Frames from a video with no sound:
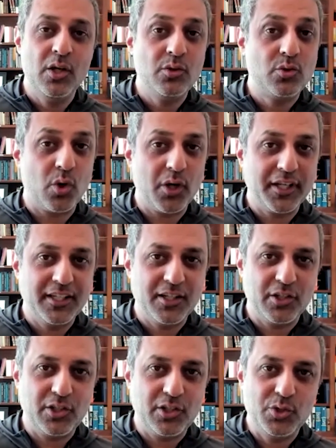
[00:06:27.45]
drawing
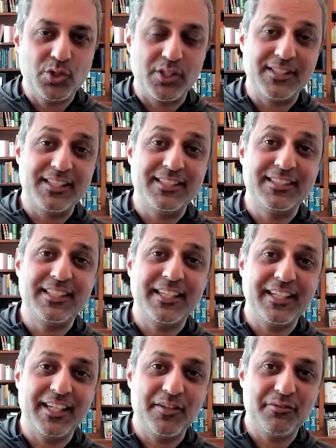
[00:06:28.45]
conclusions and
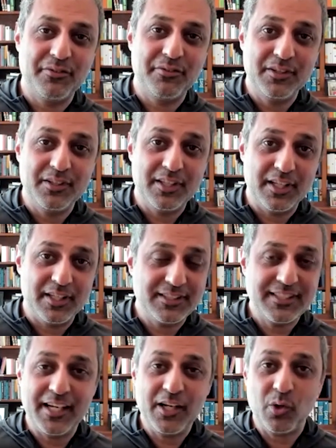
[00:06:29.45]
seeing if the
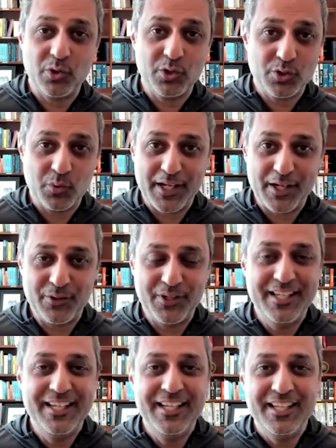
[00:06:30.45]
stakeholders around
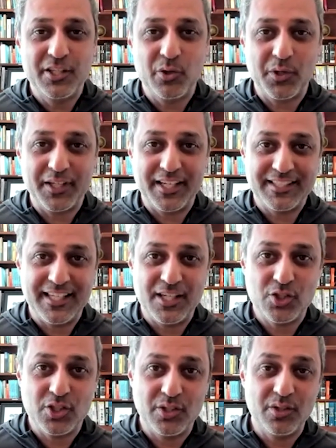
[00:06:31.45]
the
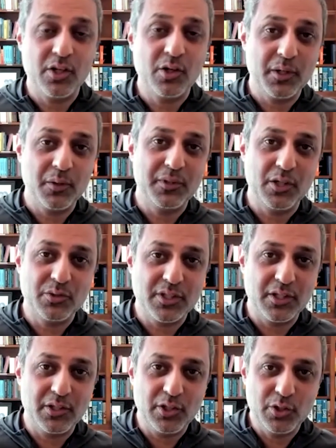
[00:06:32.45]
organization agree with those
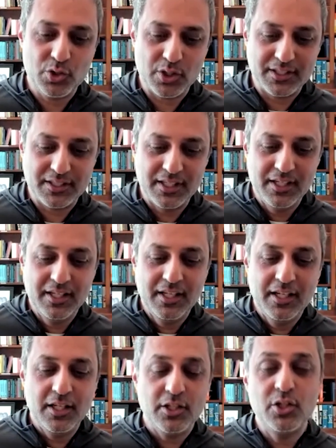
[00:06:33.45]
conclusions.
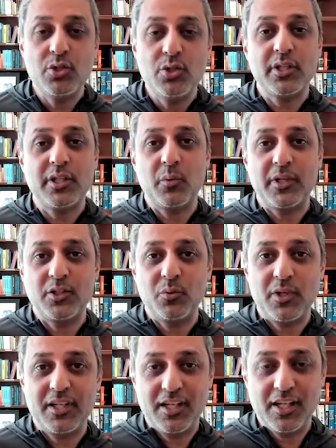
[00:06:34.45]
Usually when you
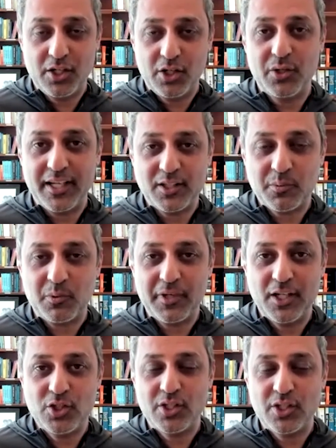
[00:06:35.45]
run a good
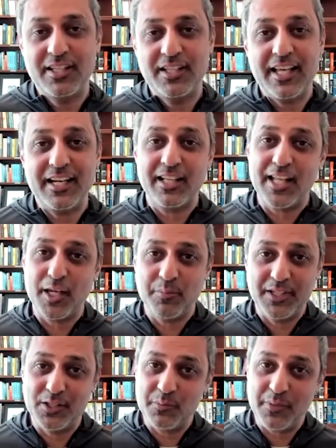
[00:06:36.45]
exploration, that
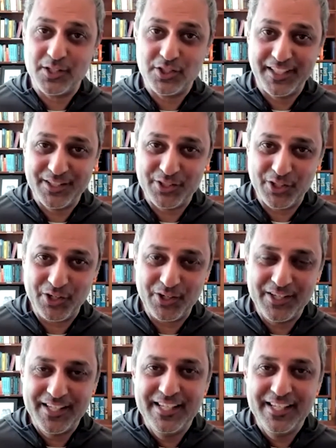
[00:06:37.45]
alignment is much easier.